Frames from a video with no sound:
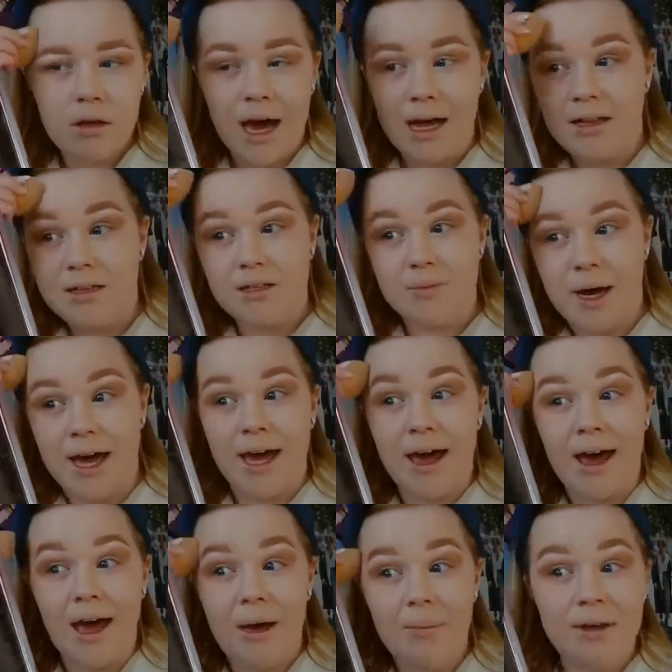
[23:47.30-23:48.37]
and my
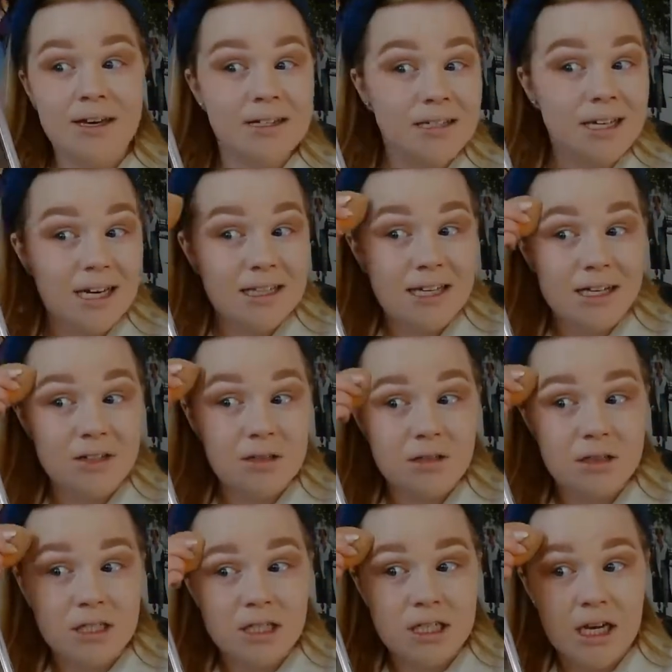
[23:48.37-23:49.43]
hair because I had that
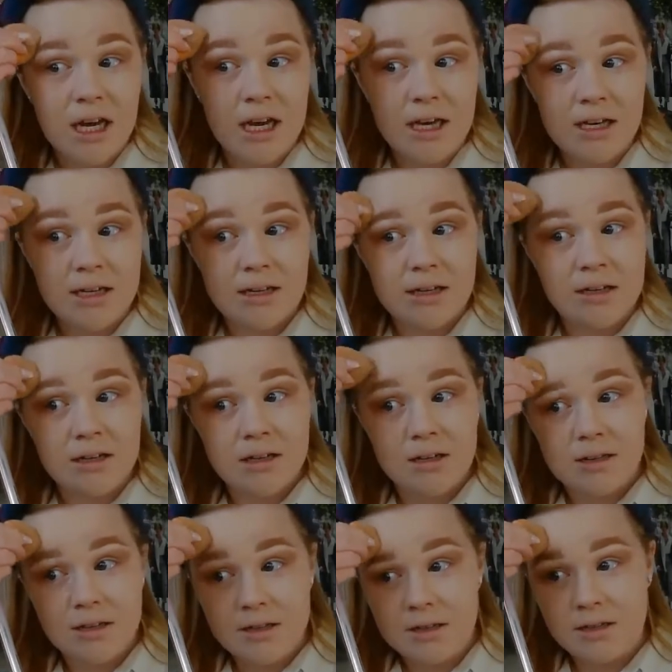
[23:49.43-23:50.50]
done today,
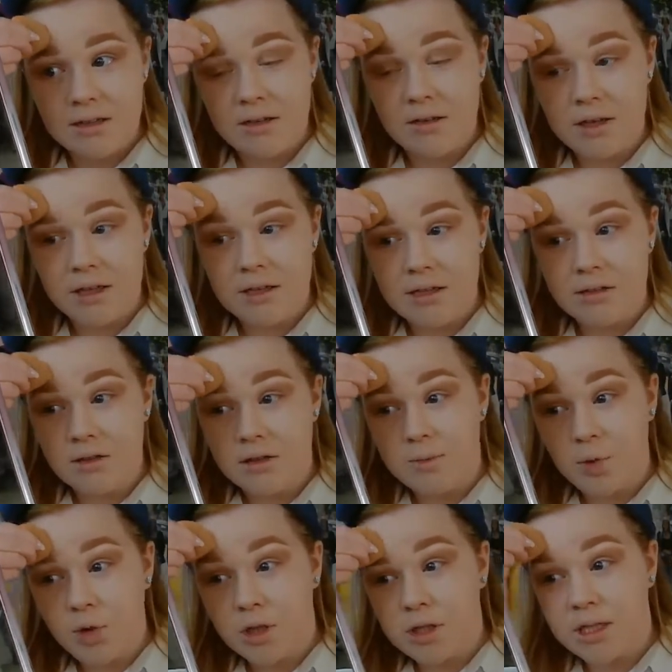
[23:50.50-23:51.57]
so let's not spoil